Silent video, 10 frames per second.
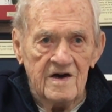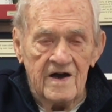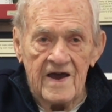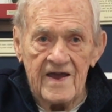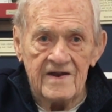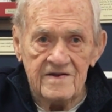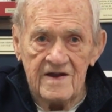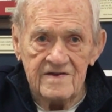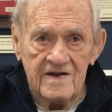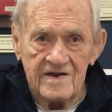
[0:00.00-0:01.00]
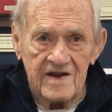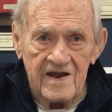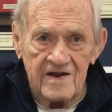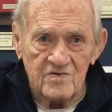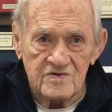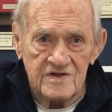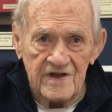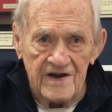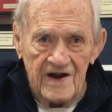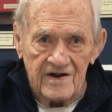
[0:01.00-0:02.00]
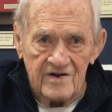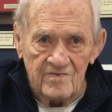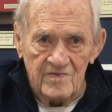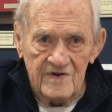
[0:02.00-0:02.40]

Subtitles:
hand was laid on him,